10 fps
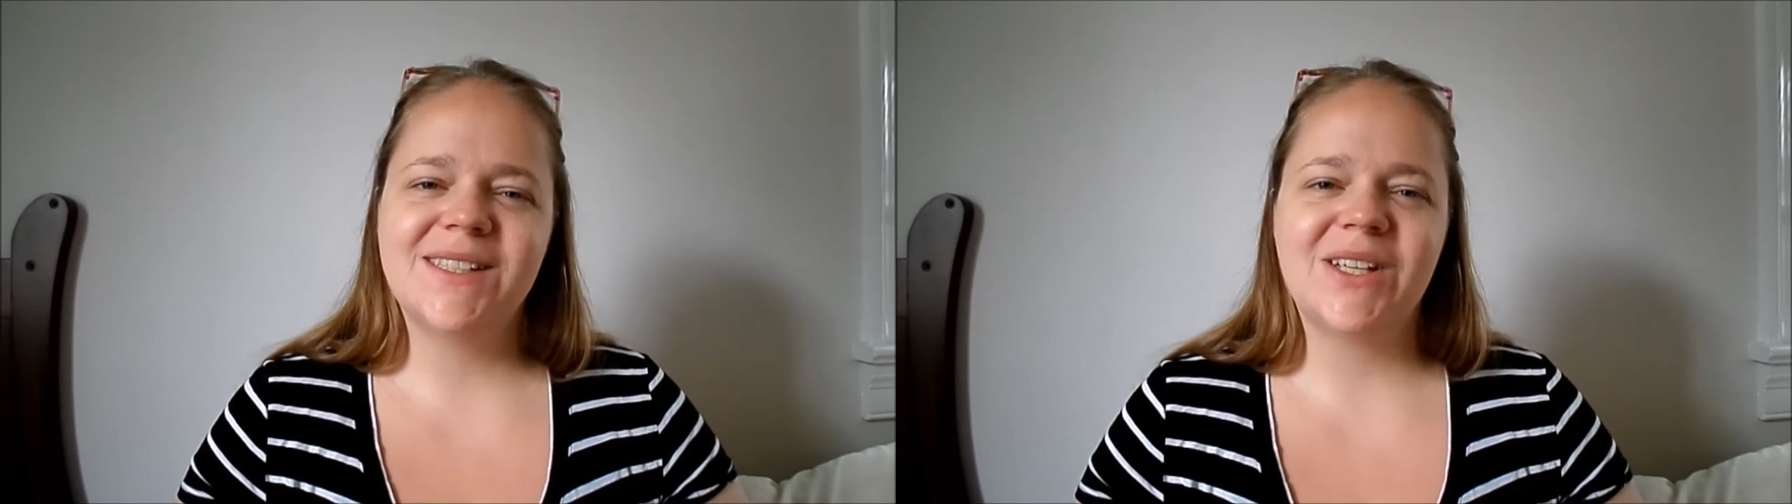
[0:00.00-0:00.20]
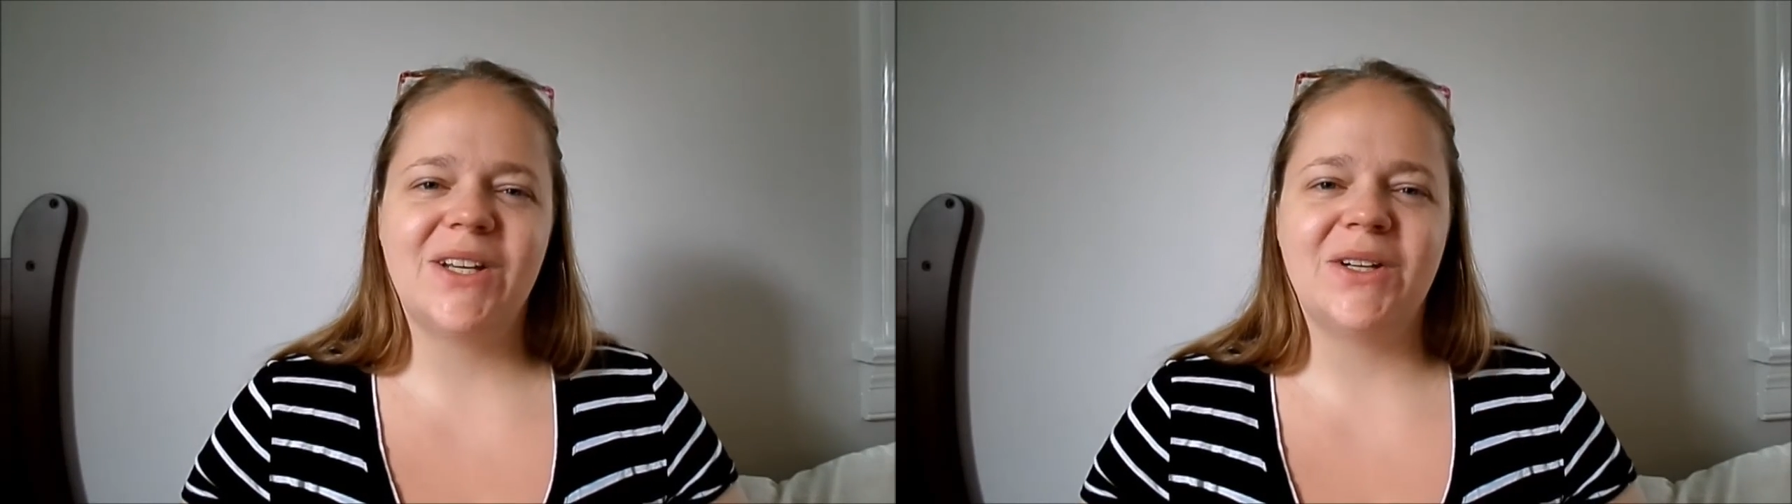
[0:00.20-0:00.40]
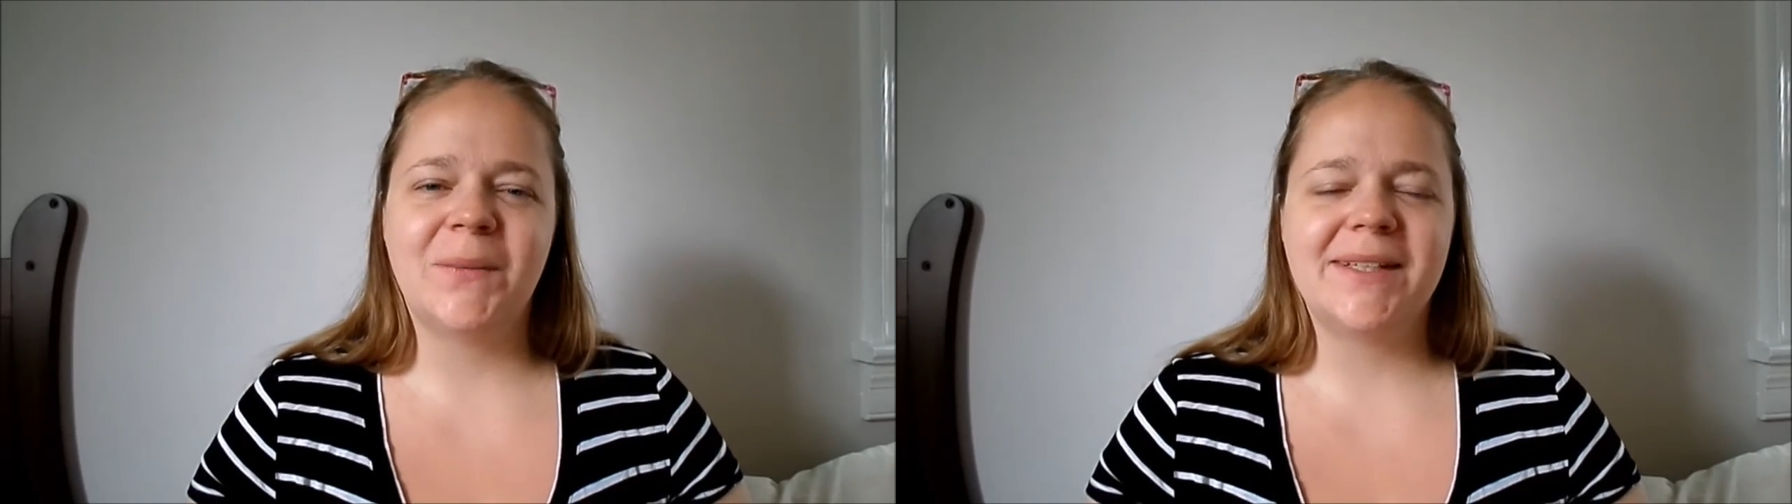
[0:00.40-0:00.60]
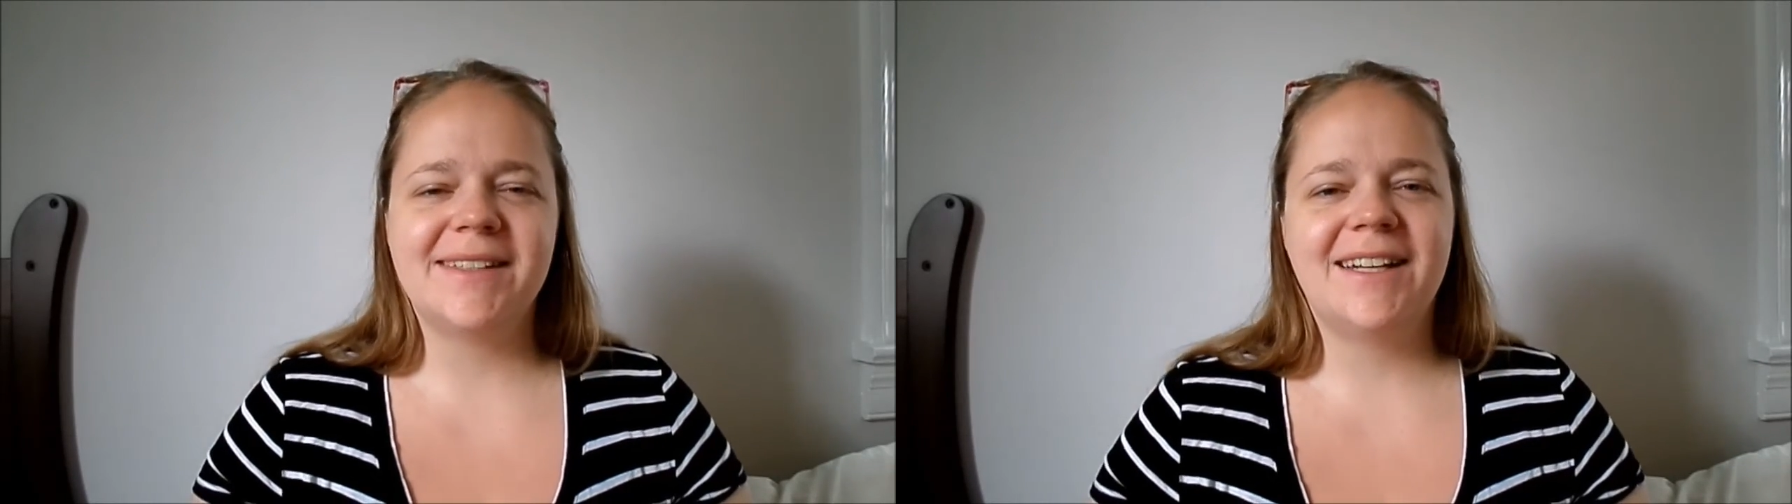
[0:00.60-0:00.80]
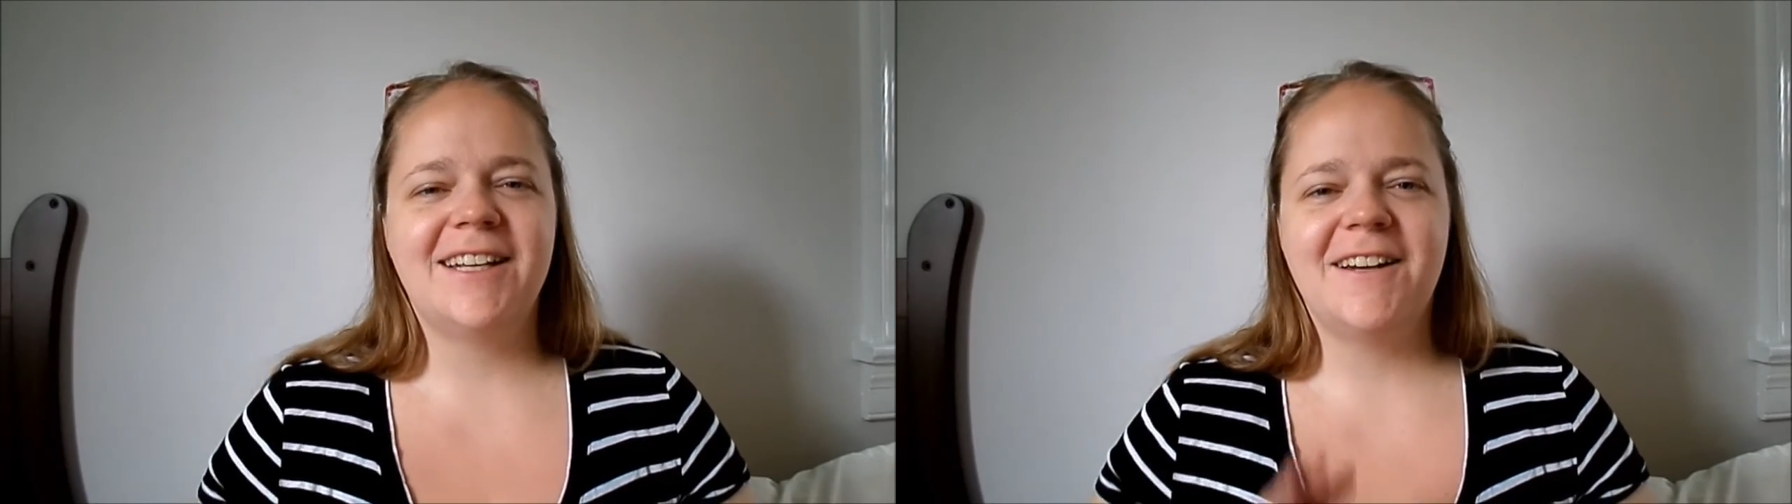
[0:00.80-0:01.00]
so you don't miss
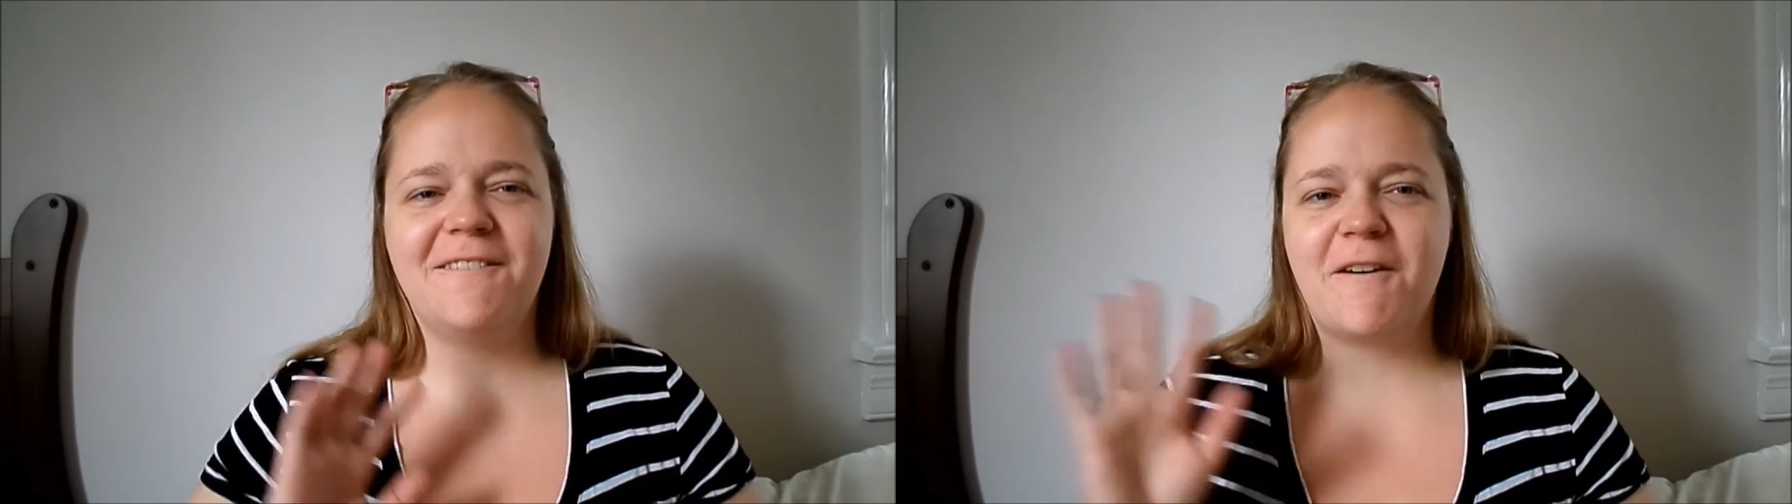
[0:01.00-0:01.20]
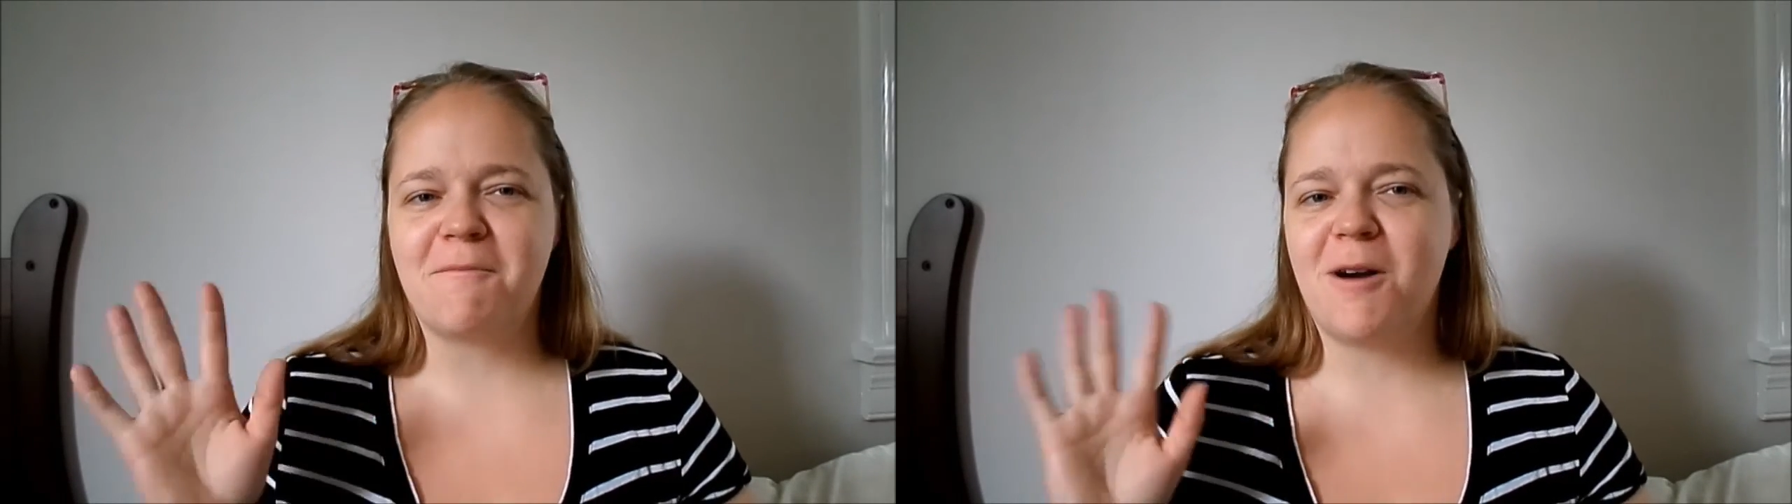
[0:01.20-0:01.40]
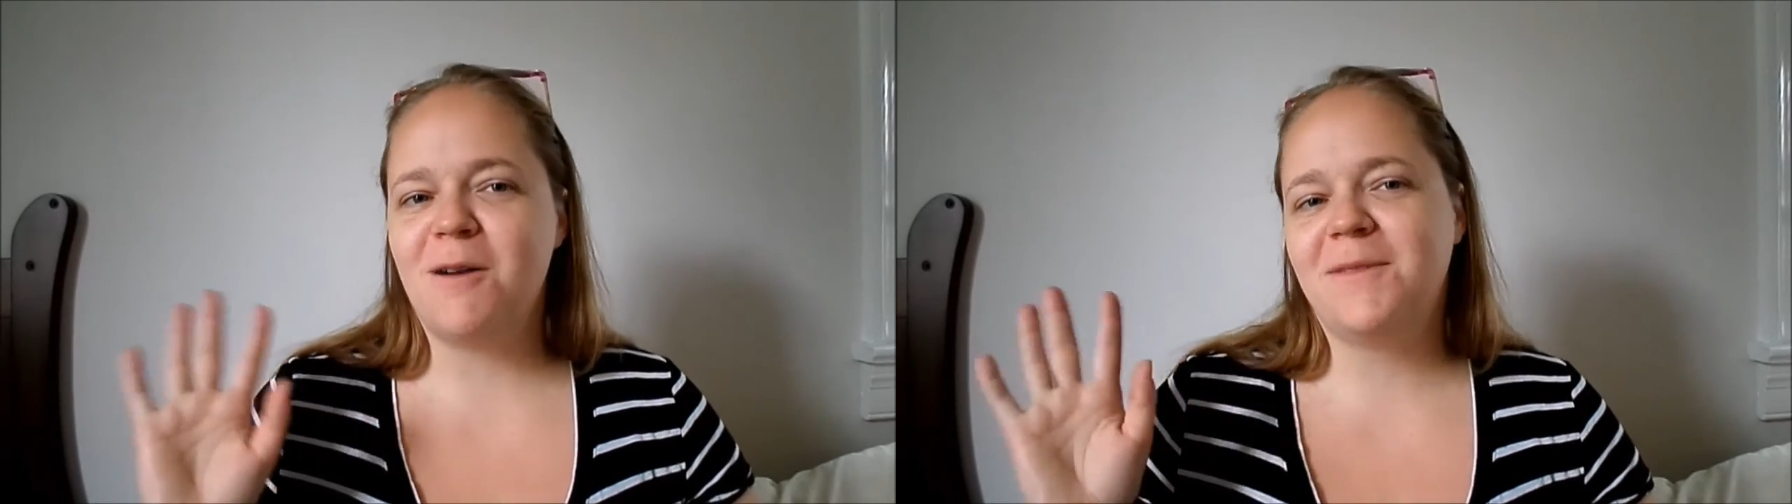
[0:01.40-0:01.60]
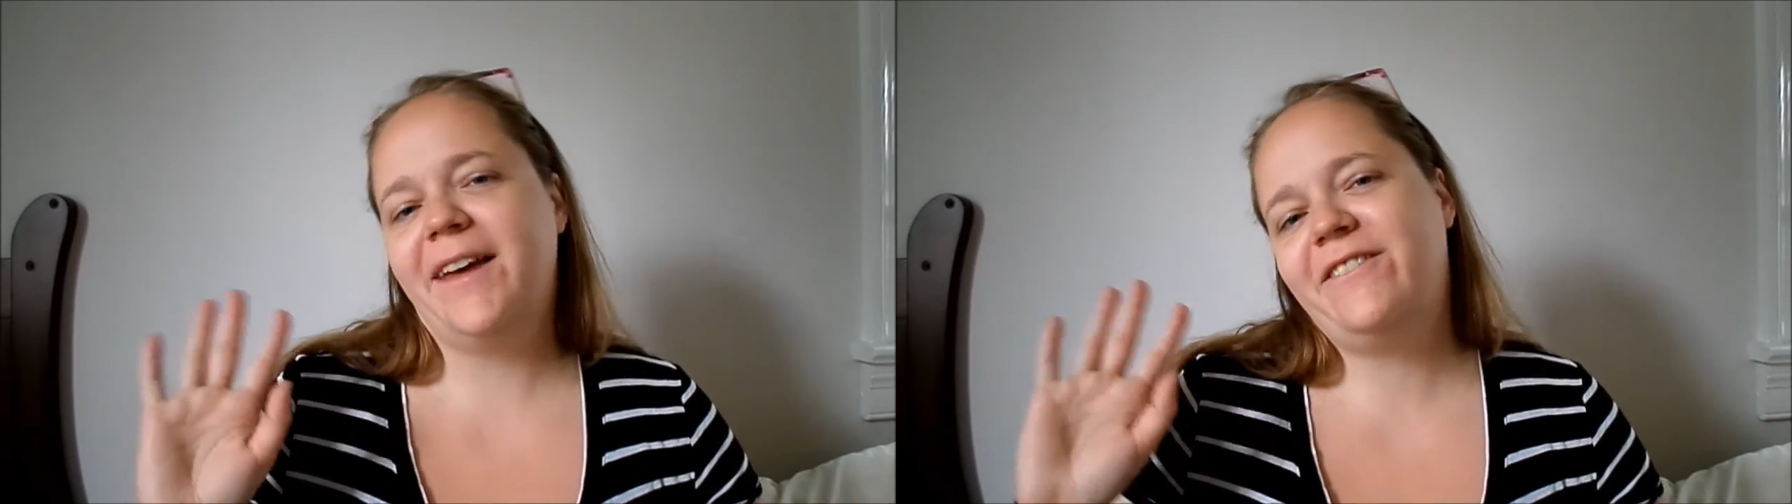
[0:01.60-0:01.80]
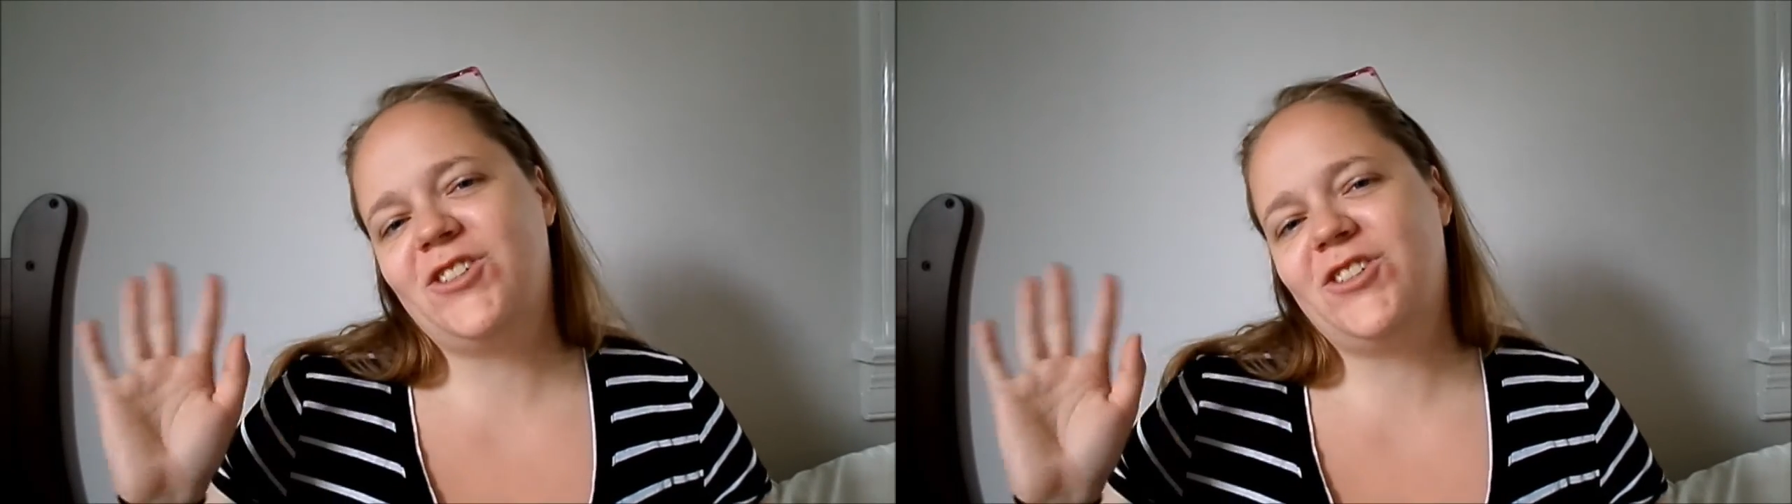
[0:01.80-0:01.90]
any of our mom life